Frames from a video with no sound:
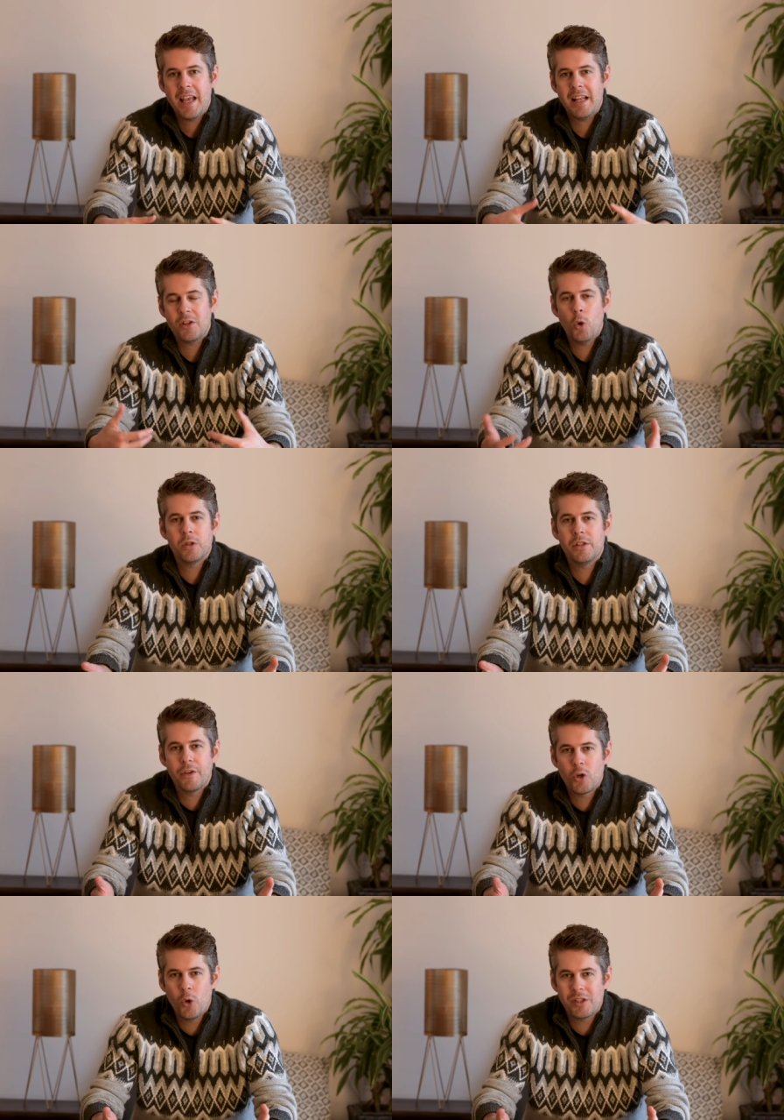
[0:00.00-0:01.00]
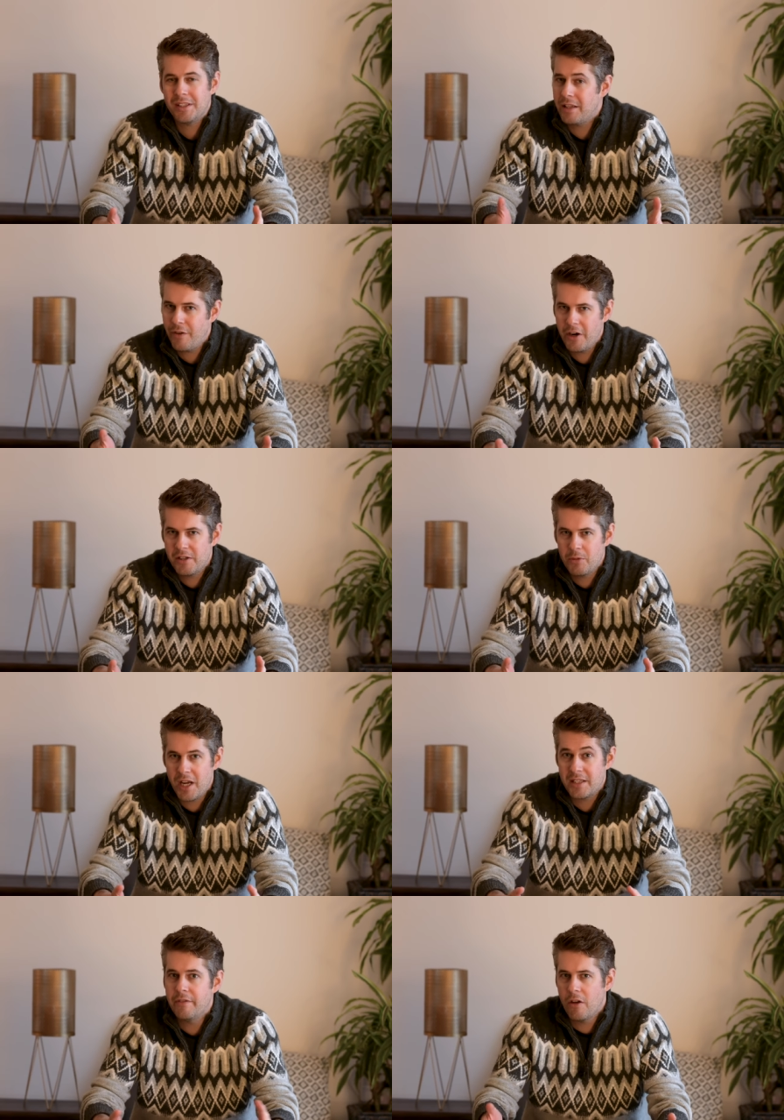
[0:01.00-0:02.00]
it's horses for courses, it's very
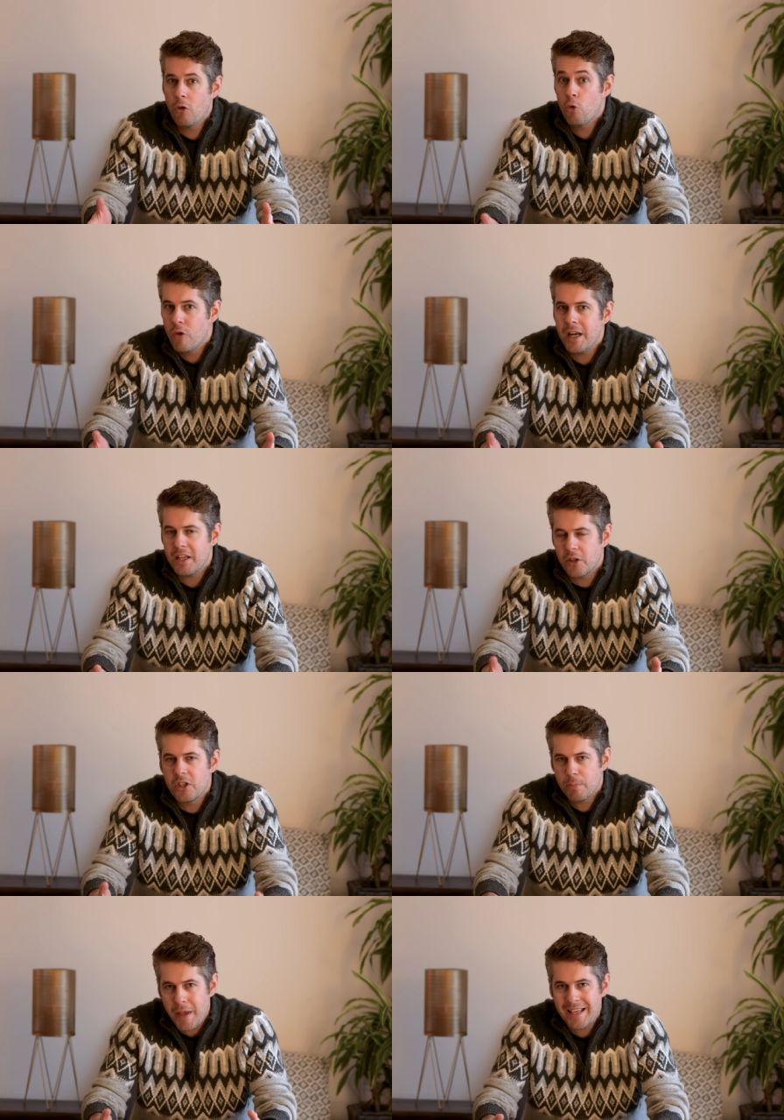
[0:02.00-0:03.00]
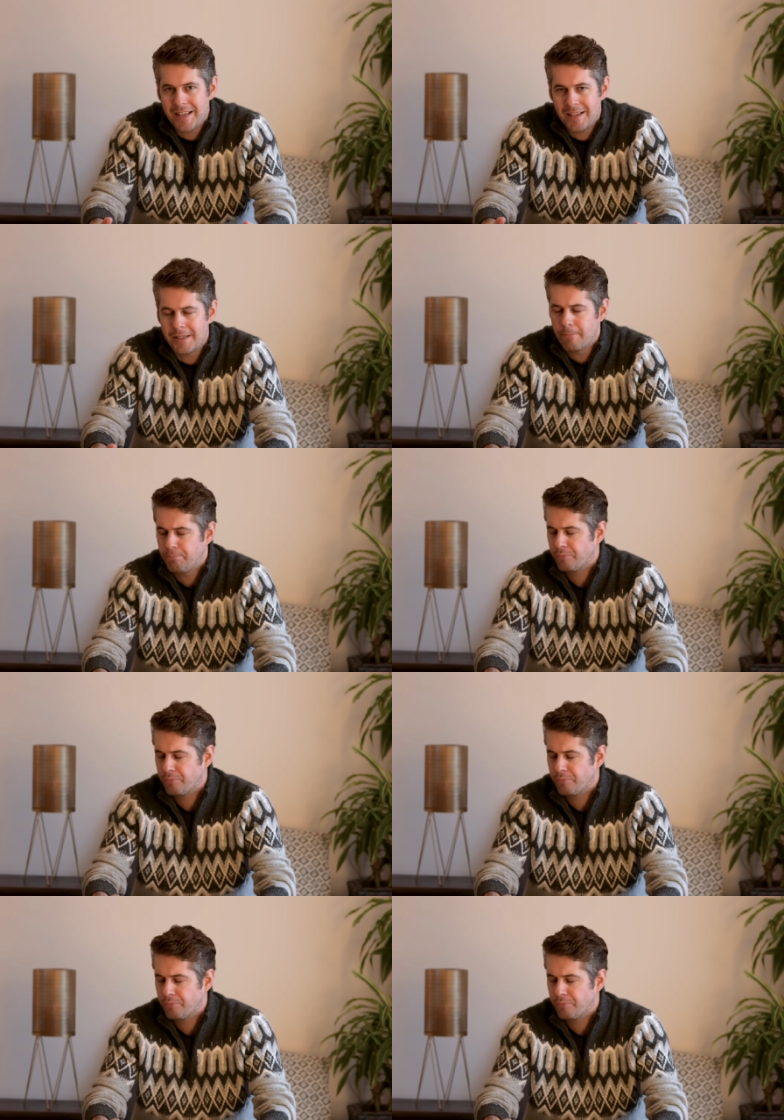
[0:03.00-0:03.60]
subjective, they're all really good speakers.